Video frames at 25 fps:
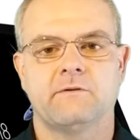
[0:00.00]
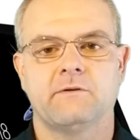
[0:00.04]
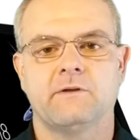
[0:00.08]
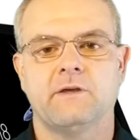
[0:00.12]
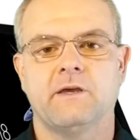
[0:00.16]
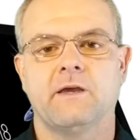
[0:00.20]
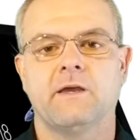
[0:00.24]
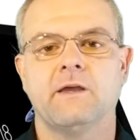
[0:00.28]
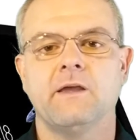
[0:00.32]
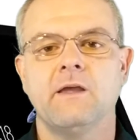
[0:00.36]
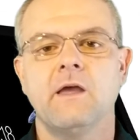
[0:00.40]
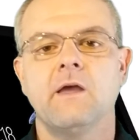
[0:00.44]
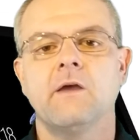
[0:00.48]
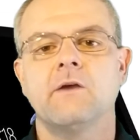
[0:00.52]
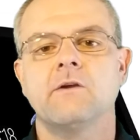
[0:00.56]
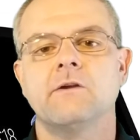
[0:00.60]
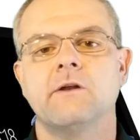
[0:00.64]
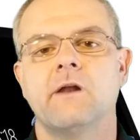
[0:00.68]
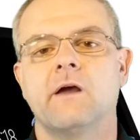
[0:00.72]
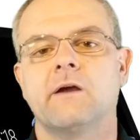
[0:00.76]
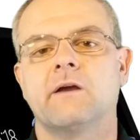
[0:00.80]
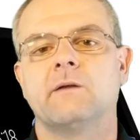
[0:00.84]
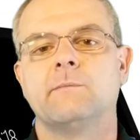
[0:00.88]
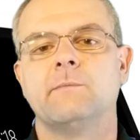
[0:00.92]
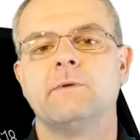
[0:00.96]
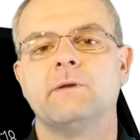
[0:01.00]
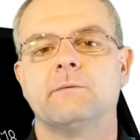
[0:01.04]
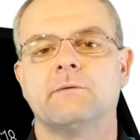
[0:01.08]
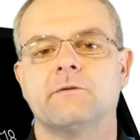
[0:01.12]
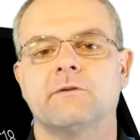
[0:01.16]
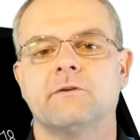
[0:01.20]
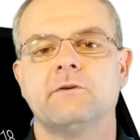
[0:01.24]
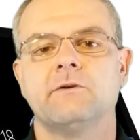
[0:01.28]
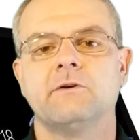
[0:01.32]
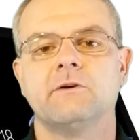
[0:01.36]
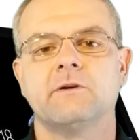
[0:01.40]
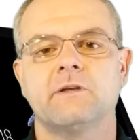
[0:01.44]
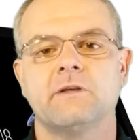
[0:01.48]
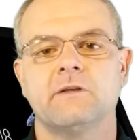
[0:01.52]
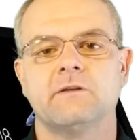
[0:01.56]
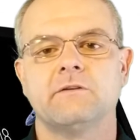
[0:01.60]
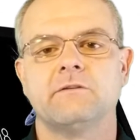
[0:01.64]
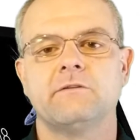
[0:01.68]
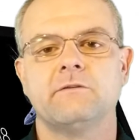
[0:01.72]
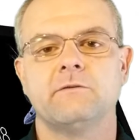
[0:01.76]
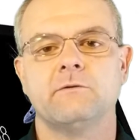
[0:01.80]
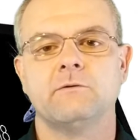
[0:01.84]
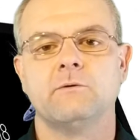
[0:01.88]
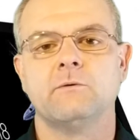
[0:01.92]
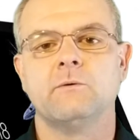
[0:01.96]
Okay, you're not going to be able to hook
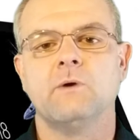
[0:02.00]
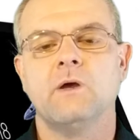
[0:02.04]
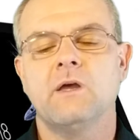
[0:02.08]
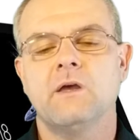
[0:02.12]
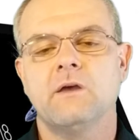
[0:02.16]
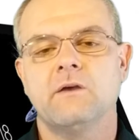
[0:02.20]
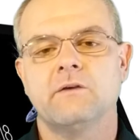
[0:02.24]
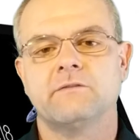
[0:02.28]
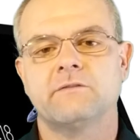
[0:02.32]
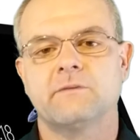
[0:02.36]
into